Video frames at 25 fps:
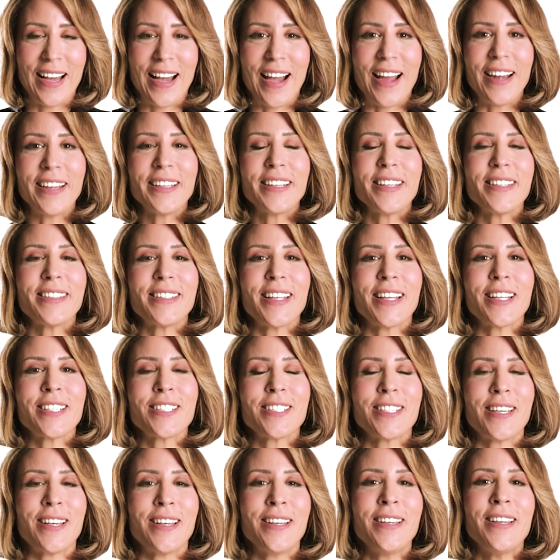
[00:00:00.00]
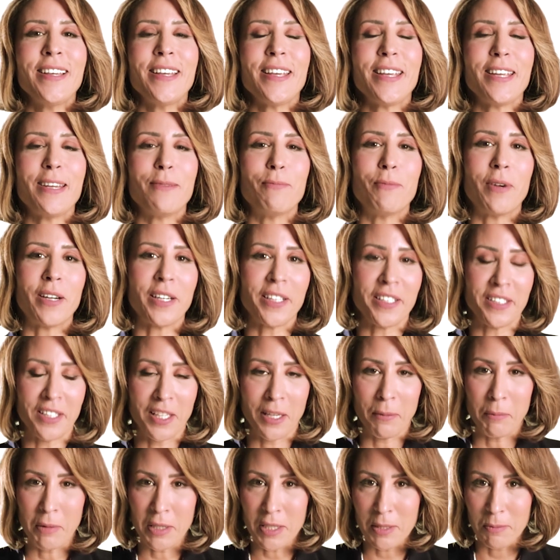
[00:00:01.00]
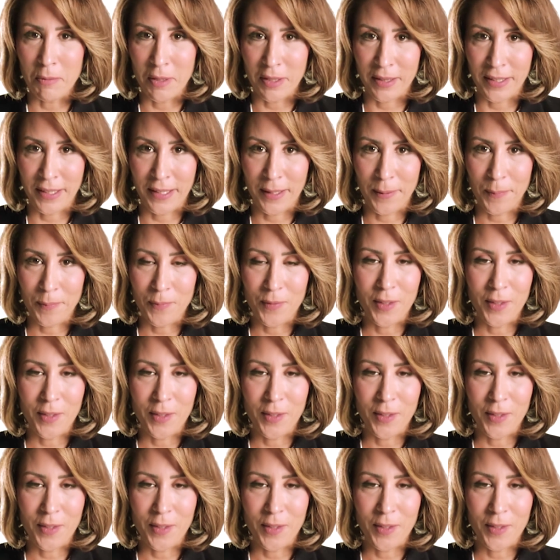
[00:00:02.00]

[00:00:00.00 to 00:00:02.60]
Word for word: Architecture in marketing mix modeling.